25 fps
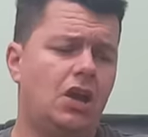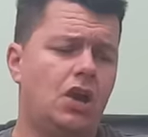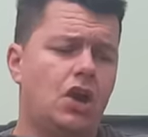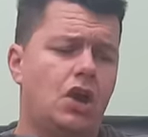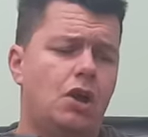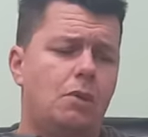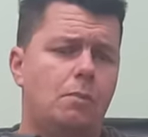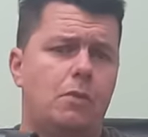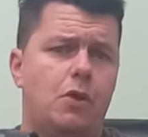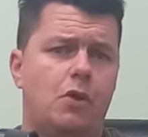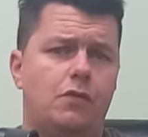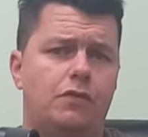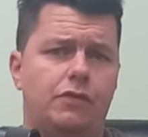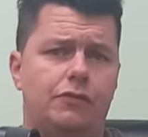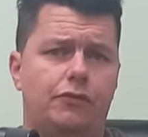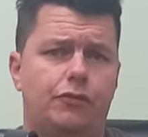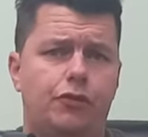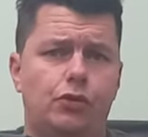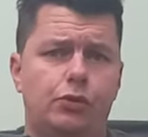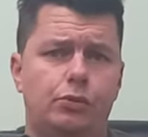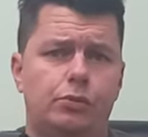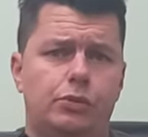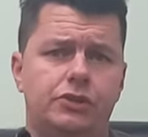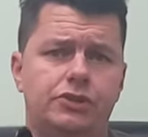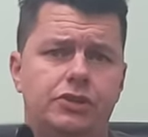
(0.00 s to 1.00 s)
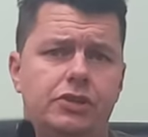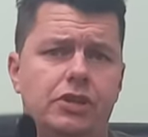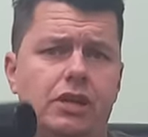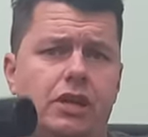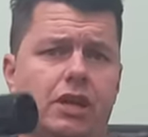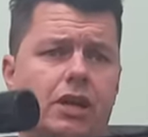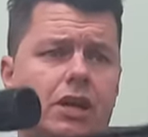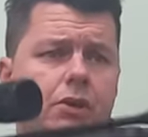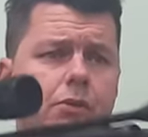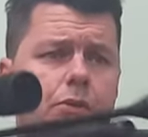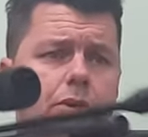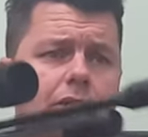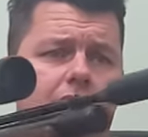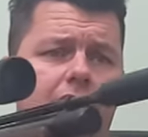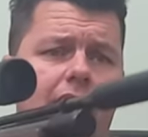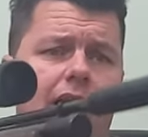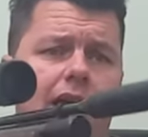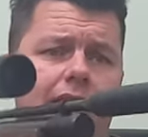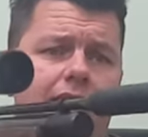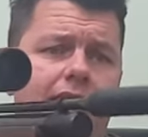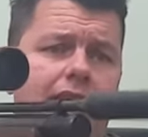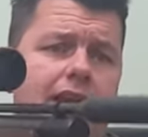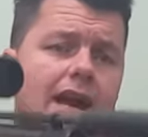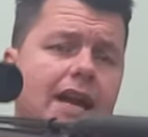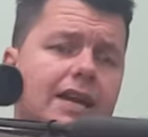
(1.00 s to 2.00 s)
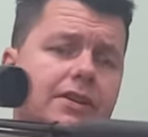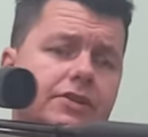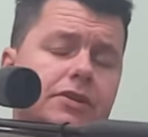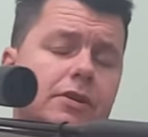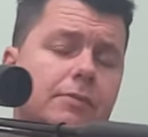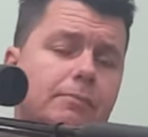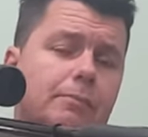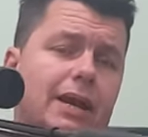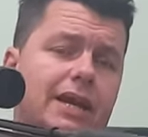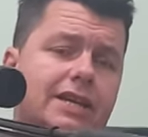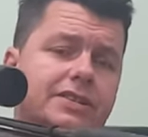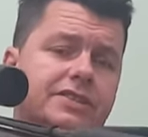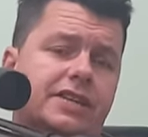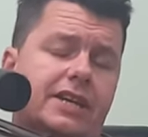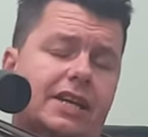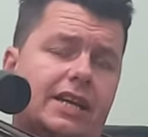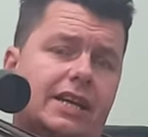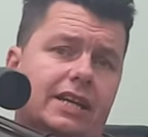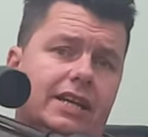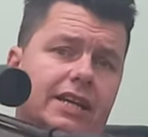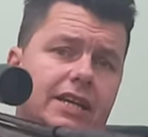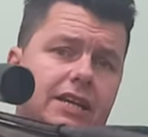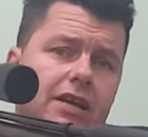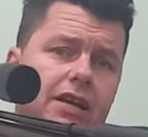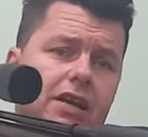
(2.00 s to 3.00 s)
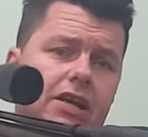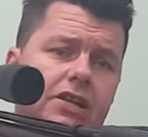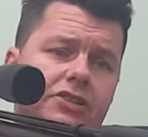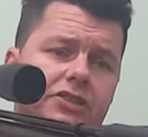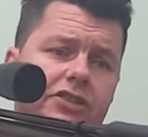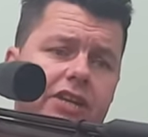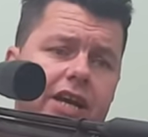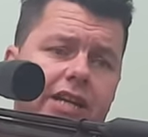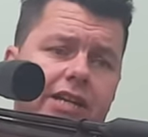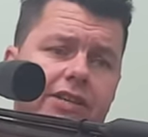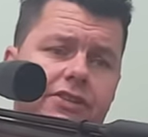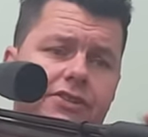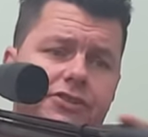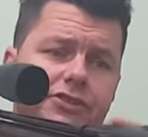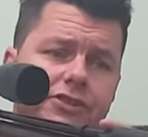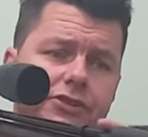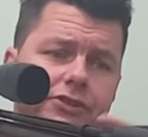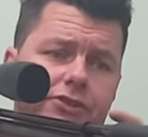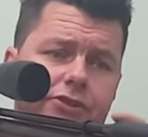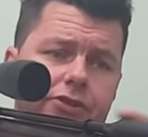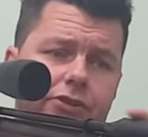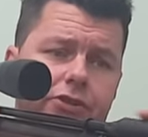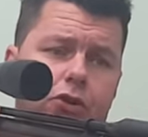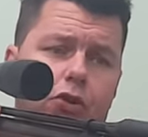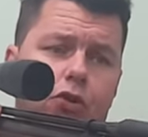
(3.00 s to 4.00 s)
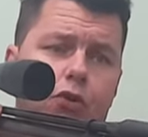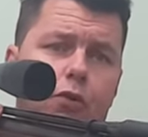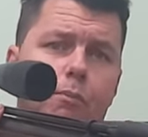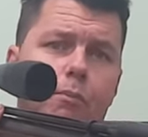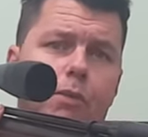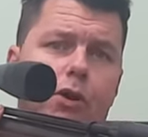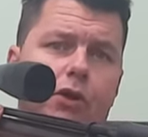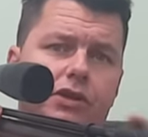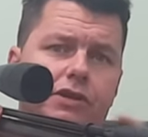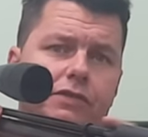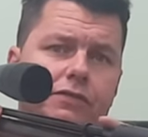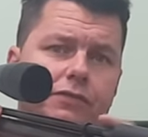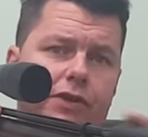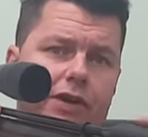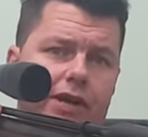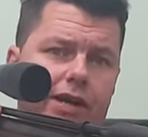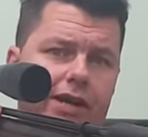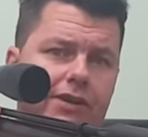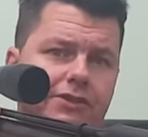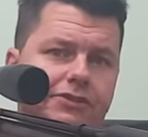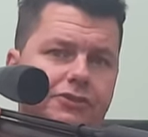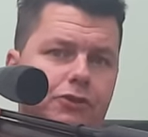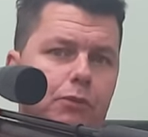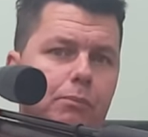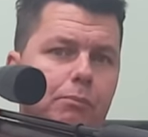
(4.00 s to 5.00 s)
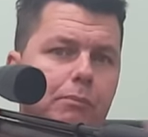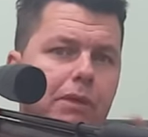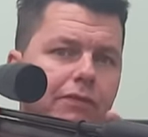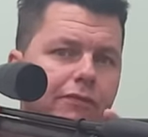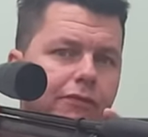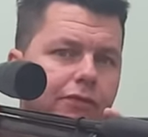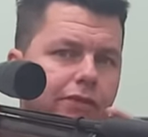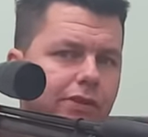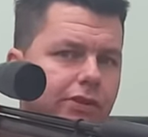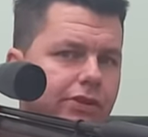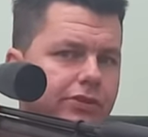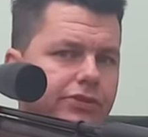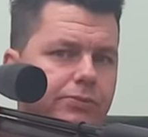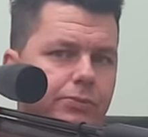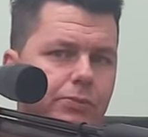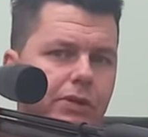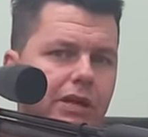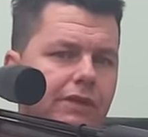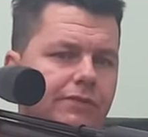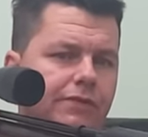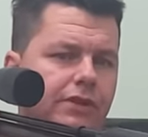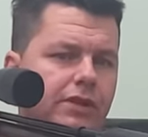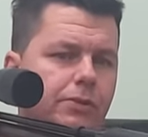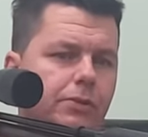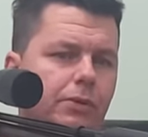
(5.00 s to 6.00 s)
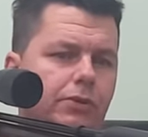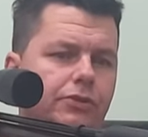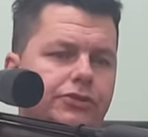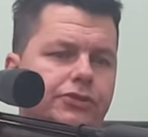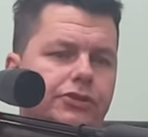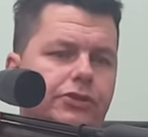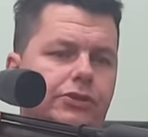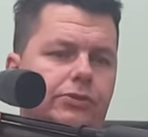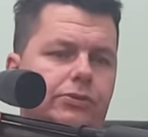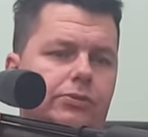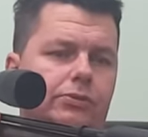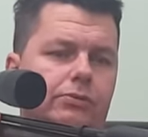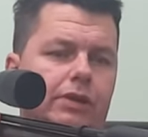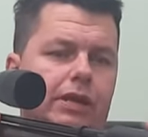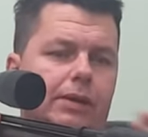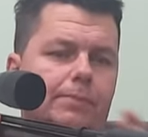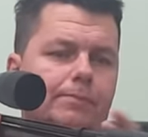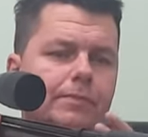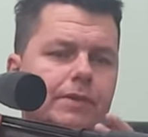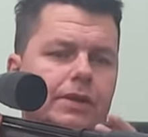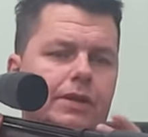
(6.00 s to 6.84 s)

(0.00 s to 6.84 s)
Moving forward, we then get basically silencers or modifiers or mufflers, whatever you want to call them.